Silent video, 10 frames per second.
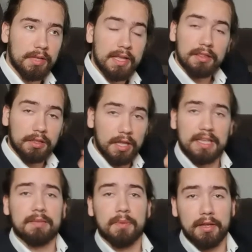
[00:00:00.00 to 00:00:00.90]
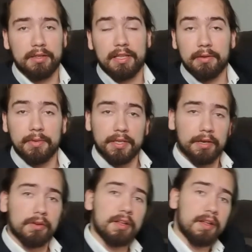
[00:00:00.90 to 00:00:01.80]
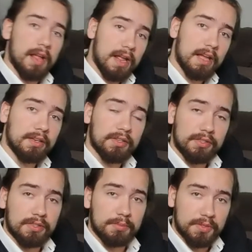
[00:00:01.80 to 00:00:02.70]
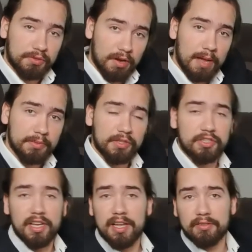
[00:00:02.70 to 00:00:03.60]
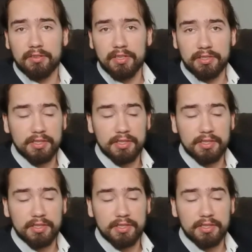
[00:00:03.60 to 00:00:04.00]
Hit the like button. There we go. And subscribe to the channel